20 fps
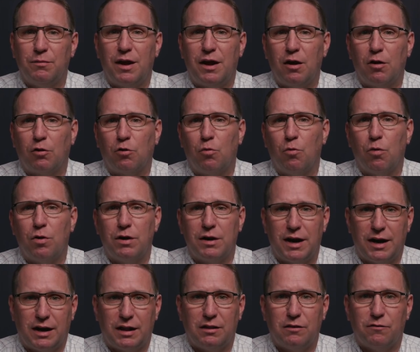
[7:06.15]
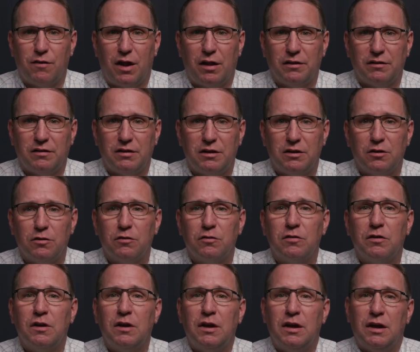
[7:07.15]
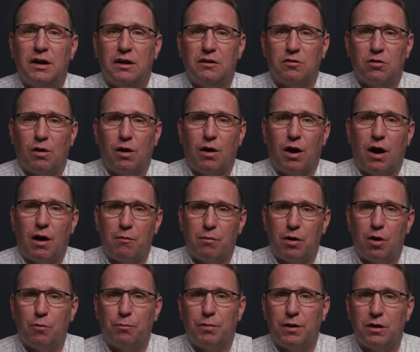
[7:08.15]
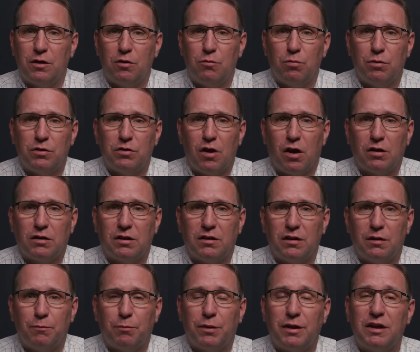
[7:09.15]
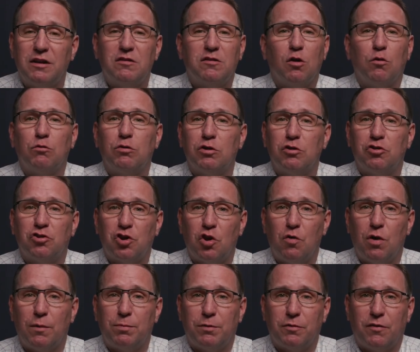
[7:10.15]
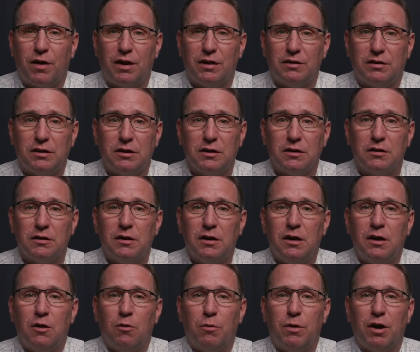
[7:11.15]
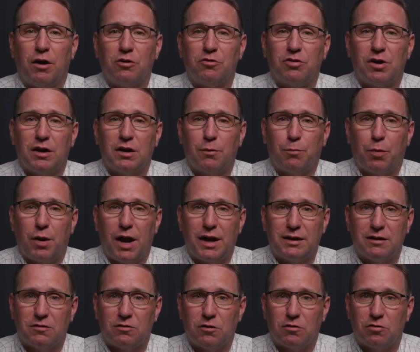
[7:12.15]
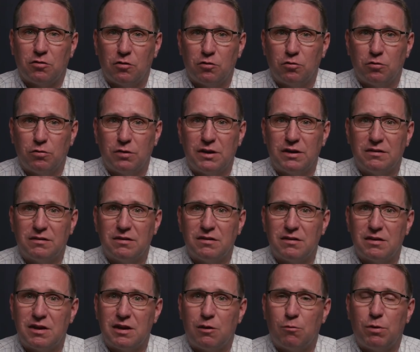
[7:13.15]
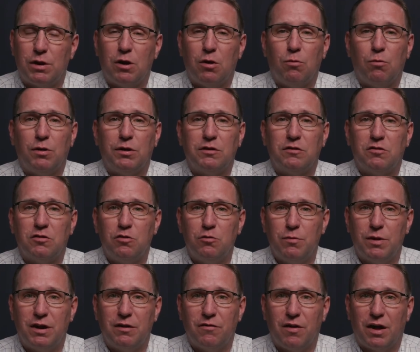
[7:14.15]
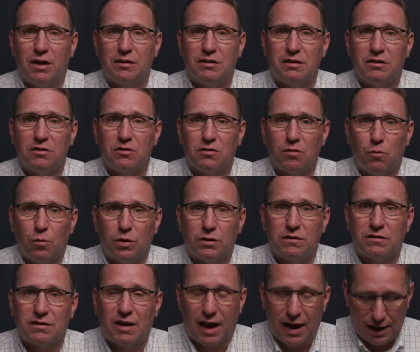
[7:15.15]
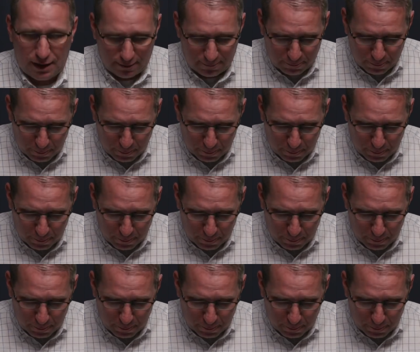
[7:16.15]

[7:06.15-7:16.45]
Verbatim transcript: They are coordinating the volunteers. And so I would hope that you would talk to them. Please don't just show up to volunteer. We are trying to practice our social distancing we don't want too many volunteers on one site.